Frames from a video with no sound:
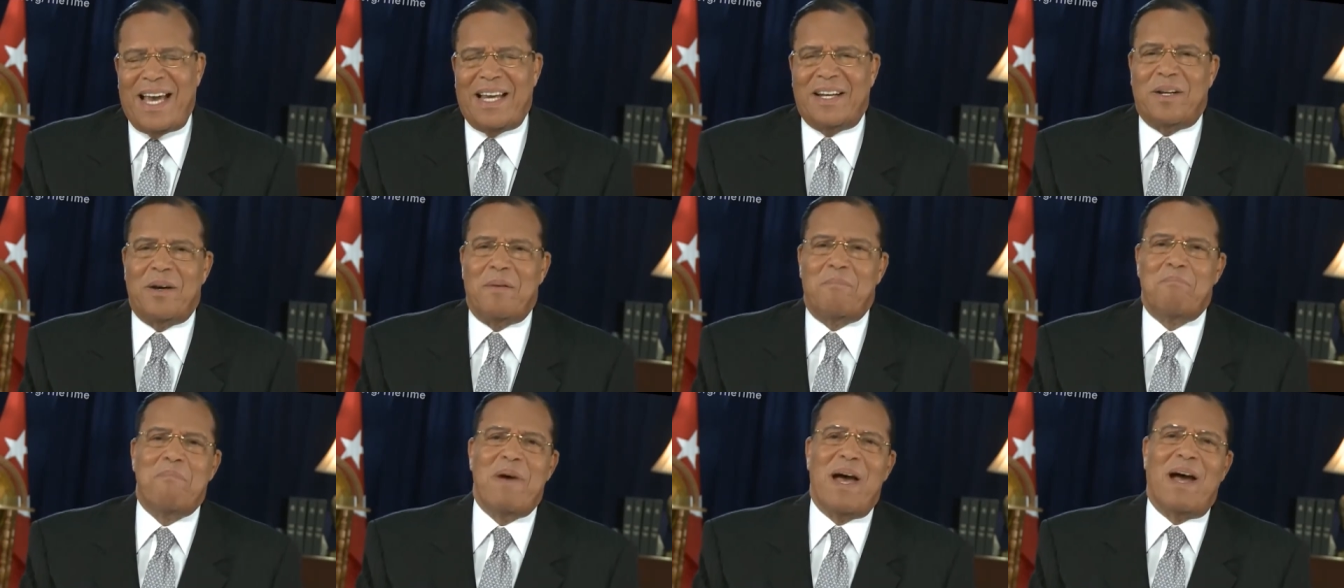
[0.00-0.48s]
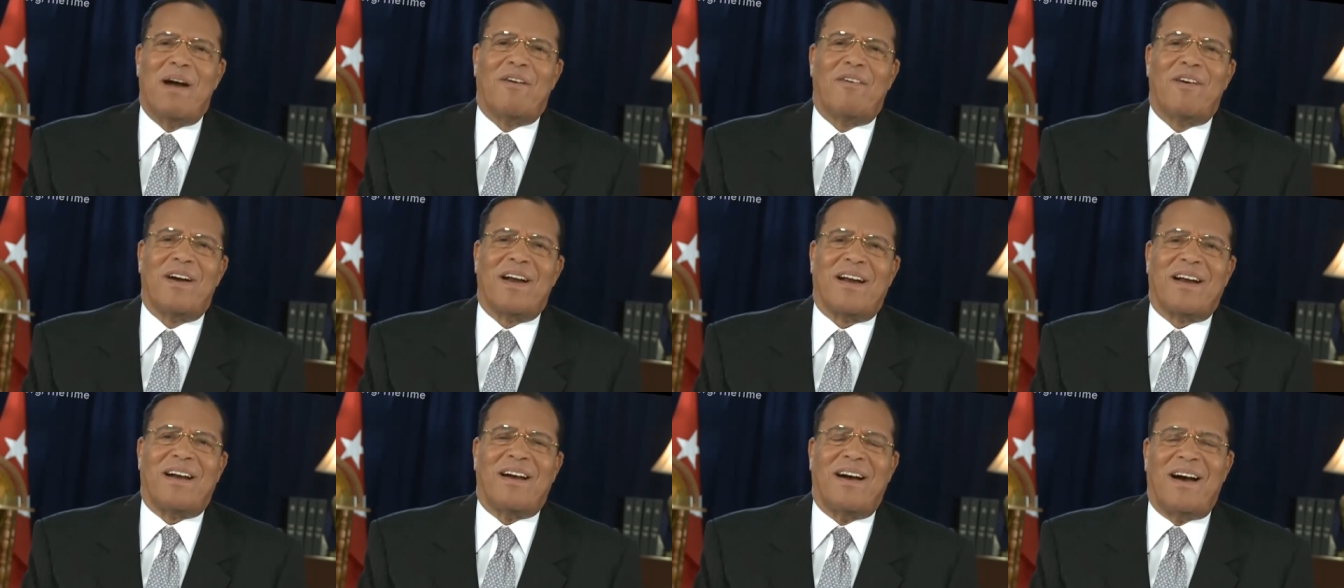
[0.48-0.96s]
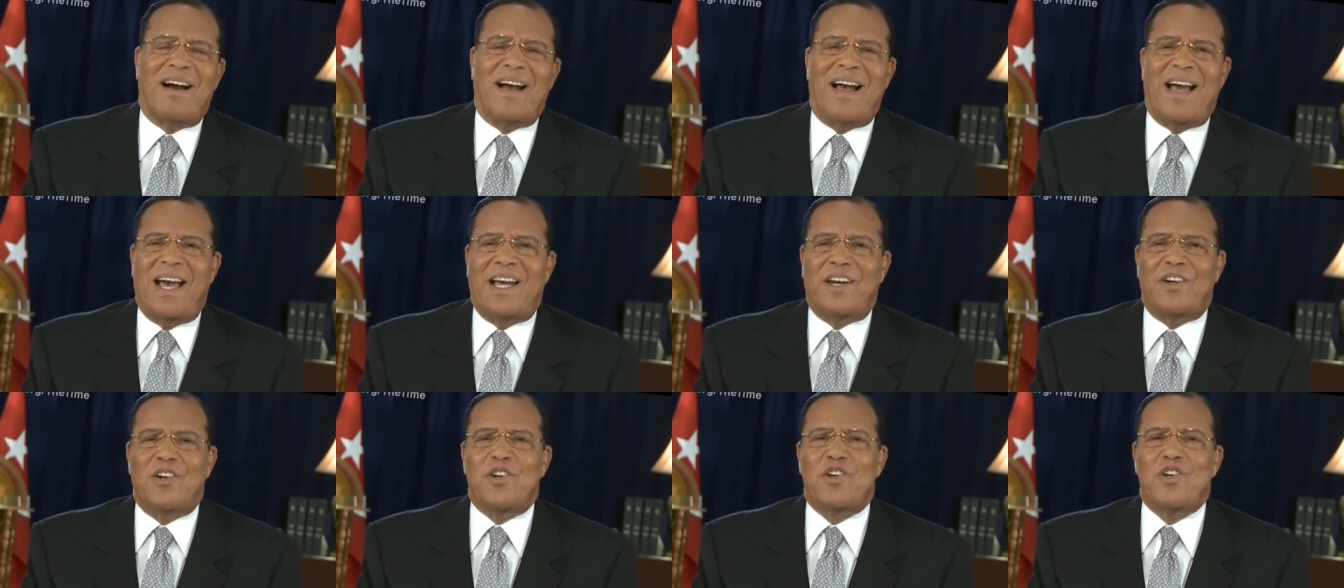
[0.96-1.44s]
And America
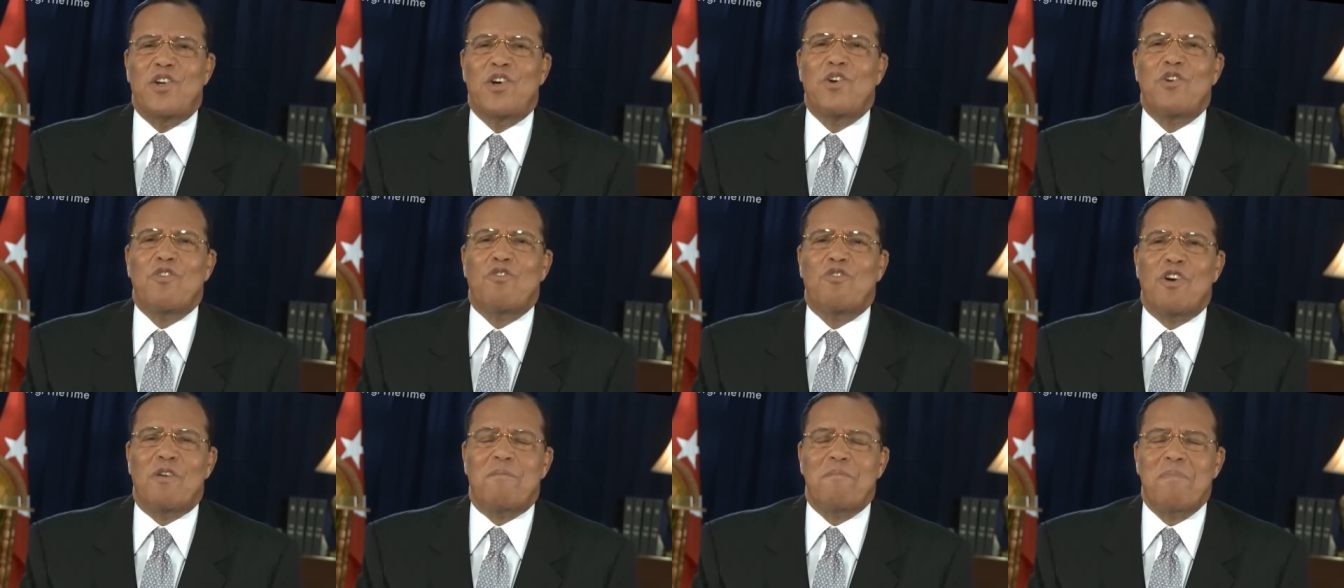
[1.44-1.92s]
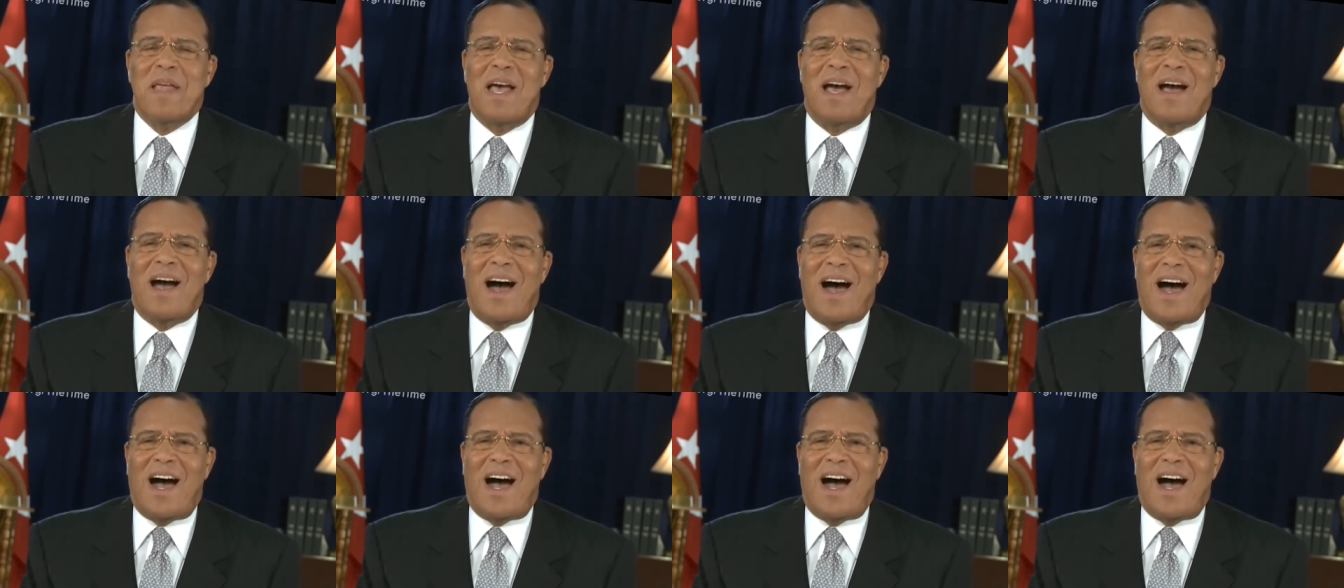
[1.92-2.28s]
and Europe